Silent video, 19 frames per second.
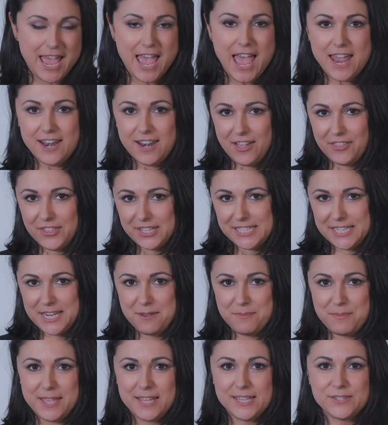Another
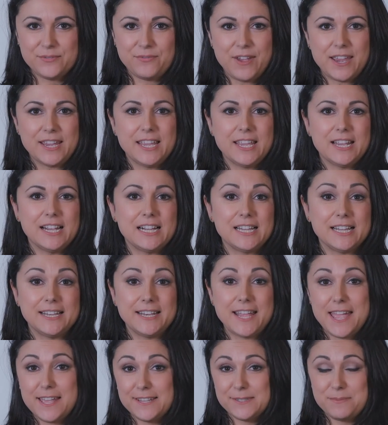tip is faking clean
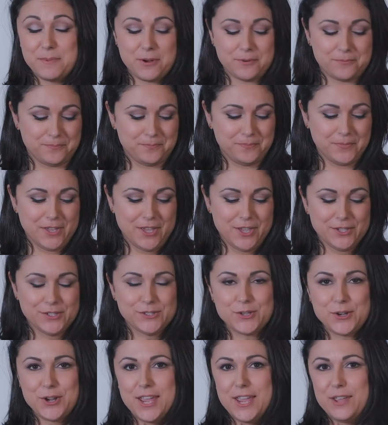hair smell.
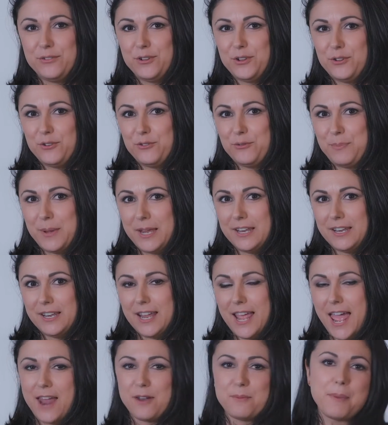So if you've been
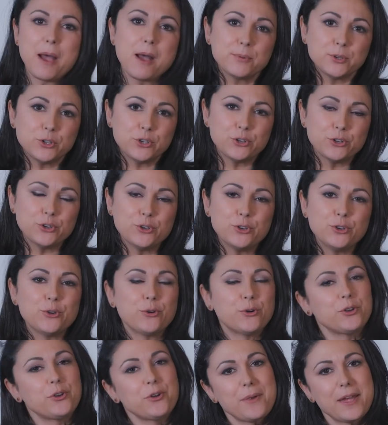at a barbecue
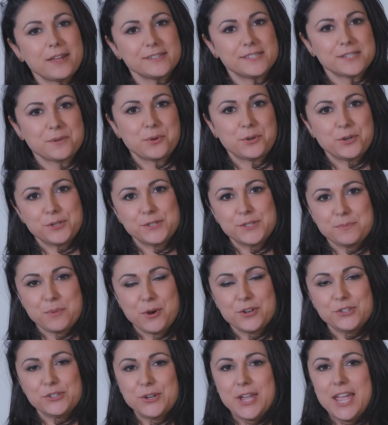or you're around someone who
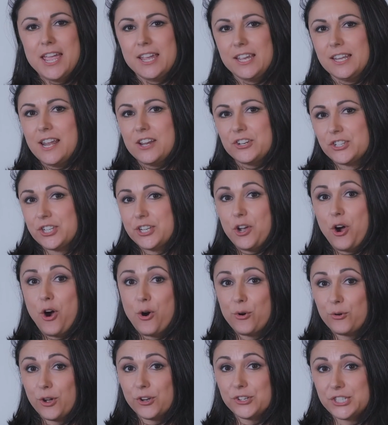smokes, your hair can actually
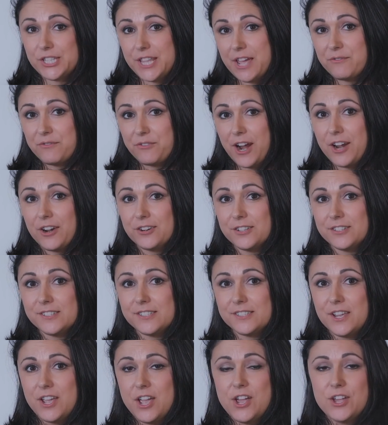hold on to that
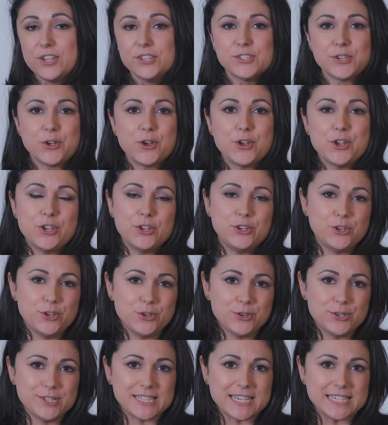fragrance. So
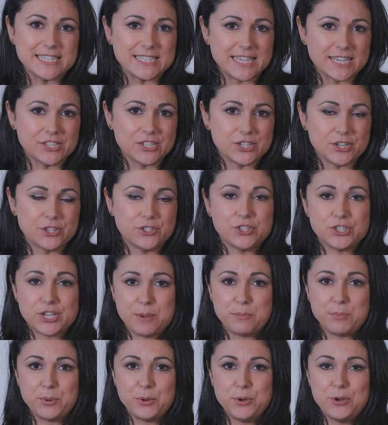use a scented
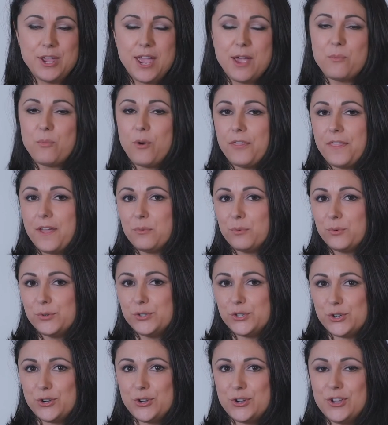shampoo, and what that will
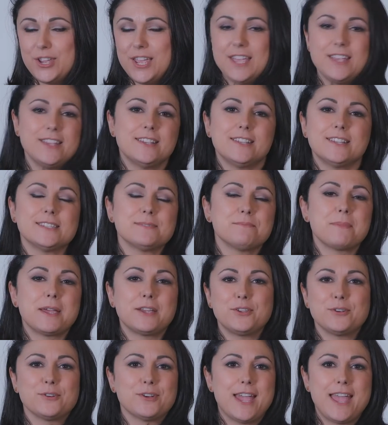do is
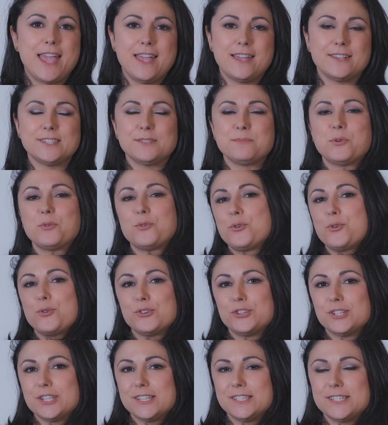make your hair smell
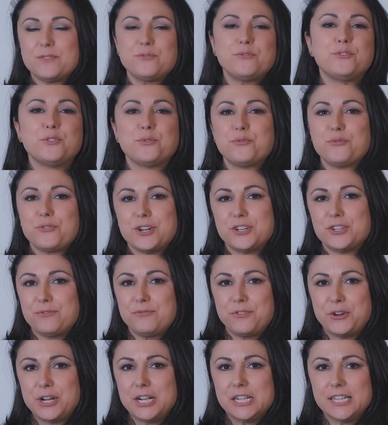gorgeous and feel fresh and
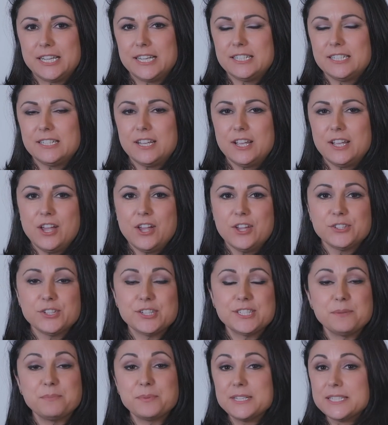very clean. So
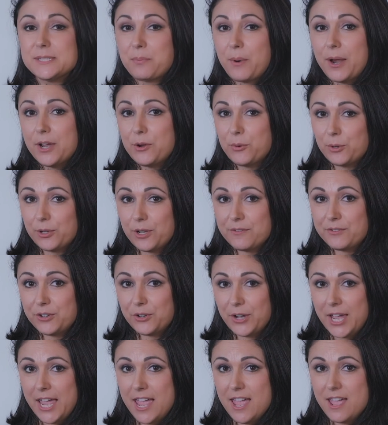simply spray it all over
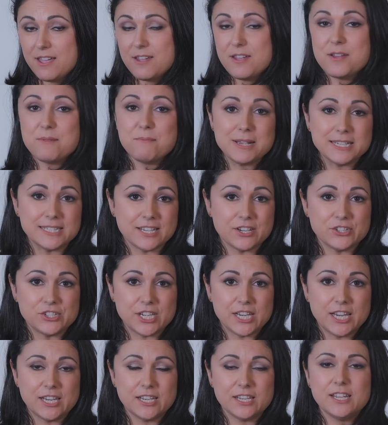your hair, massage
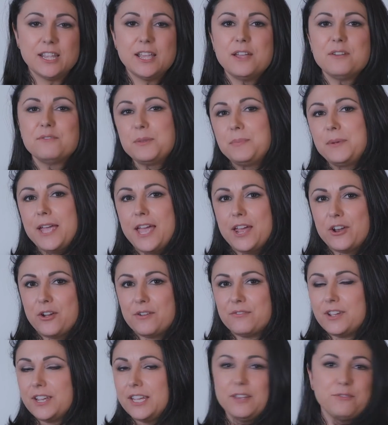it in, flip your head
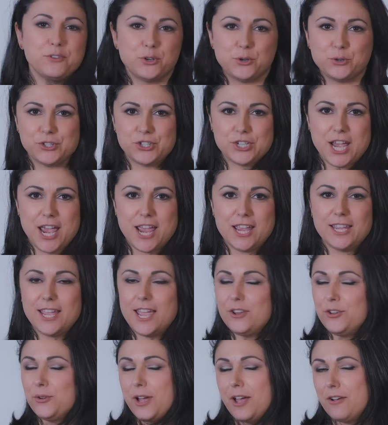over, give it a good shake,
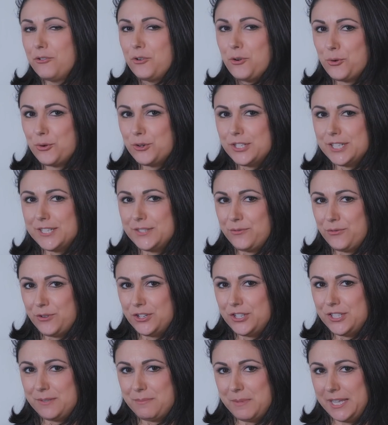and you'll have gorgeous,
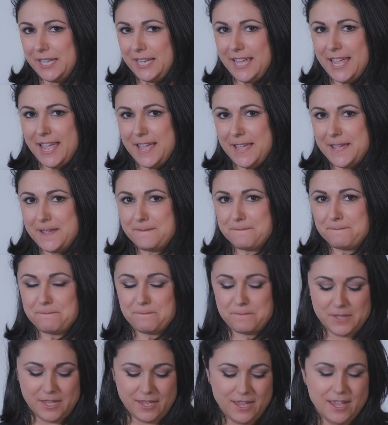fresh smelling hair.
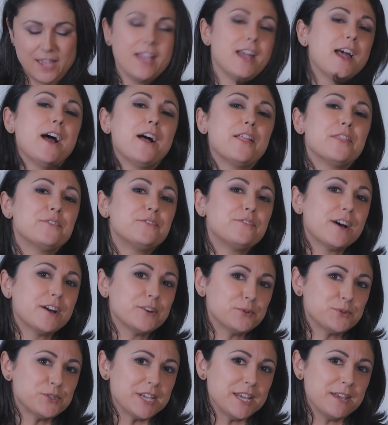The
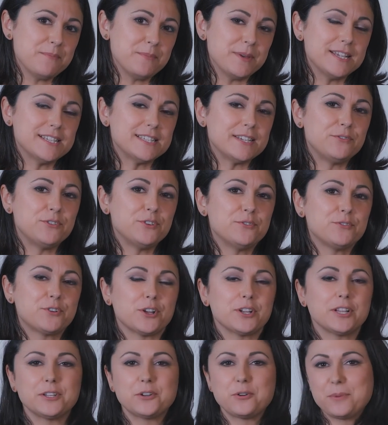final tip is if you've
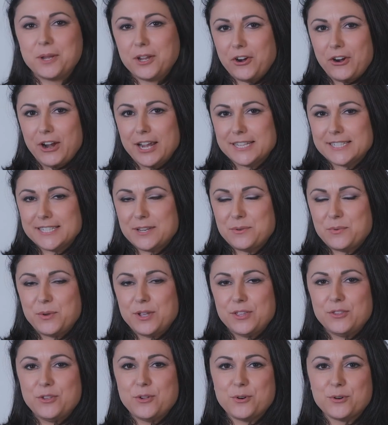gone a little bit crazy
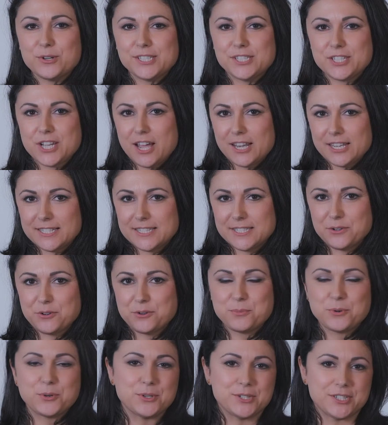with your styling
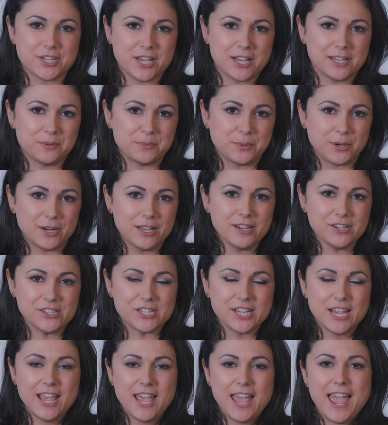serum or your styling product
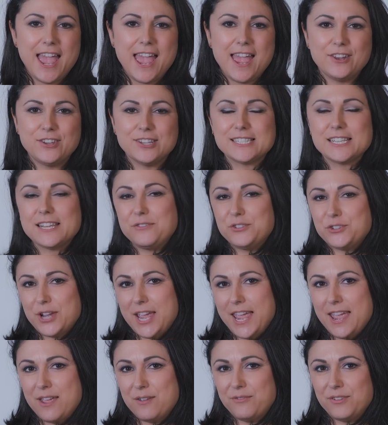and it's left your
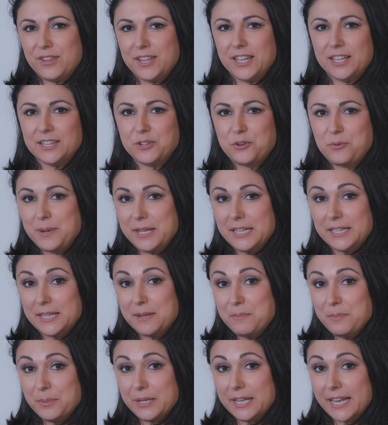hair feeling a little bit
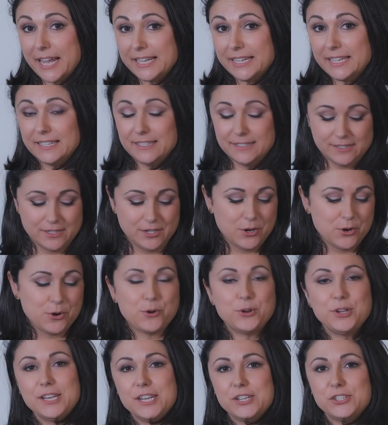limp and lanky,
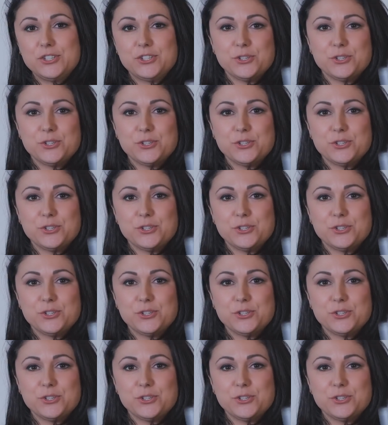all you need to